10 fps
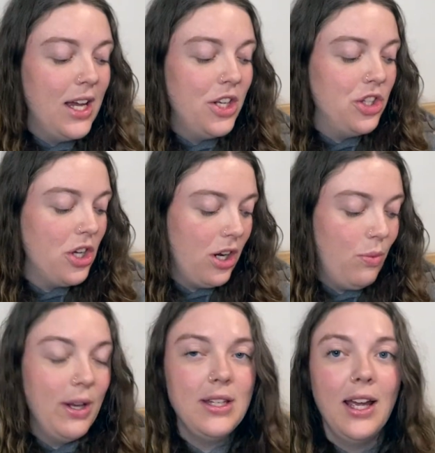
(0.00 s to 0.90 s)
Tchou
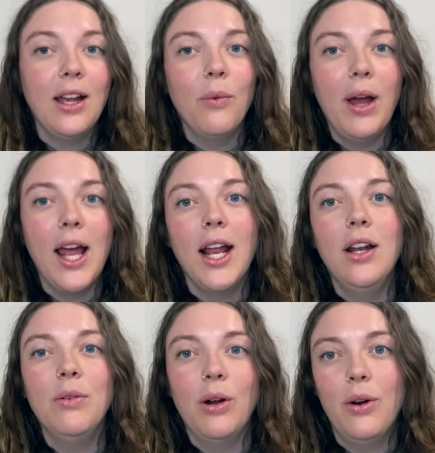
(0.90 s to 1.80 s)
Wendig went
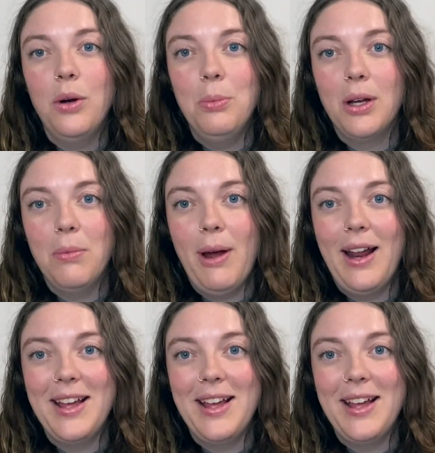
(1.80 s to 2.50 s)
and wrote a whole book about it.